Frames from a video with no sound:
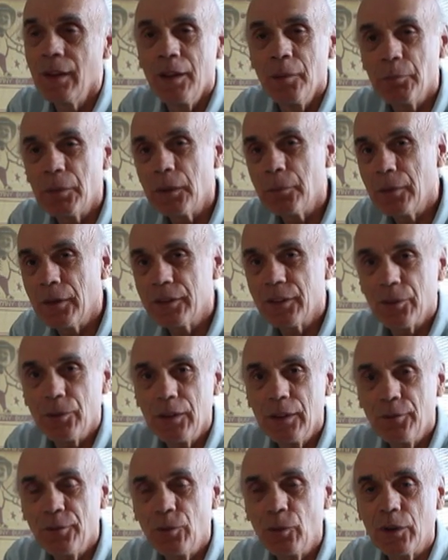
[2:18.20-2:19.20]
But about
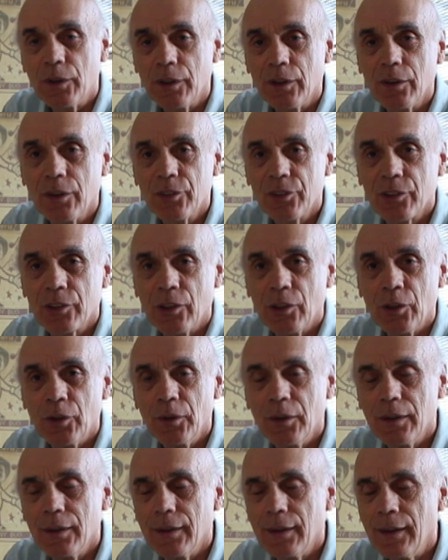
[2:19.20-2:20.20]
3-4 years
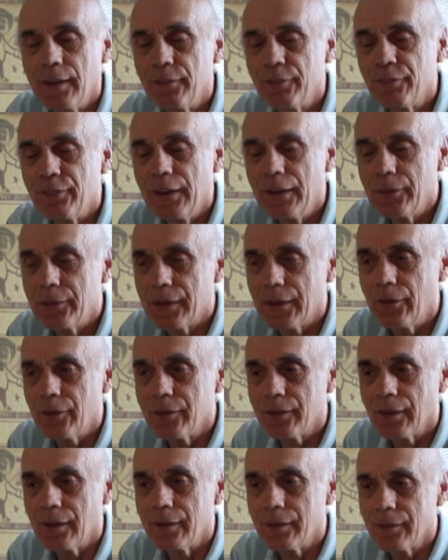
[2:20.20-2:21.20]
ago, I found
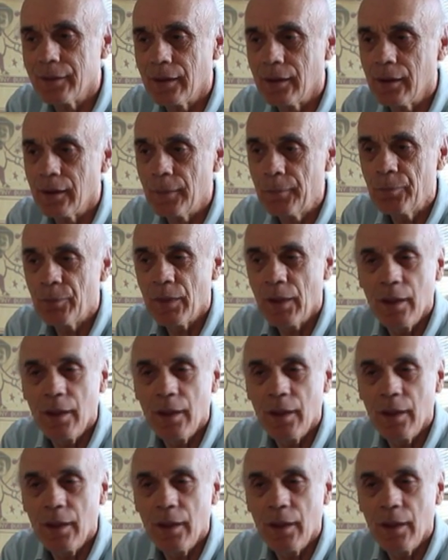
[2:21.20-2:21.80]
out that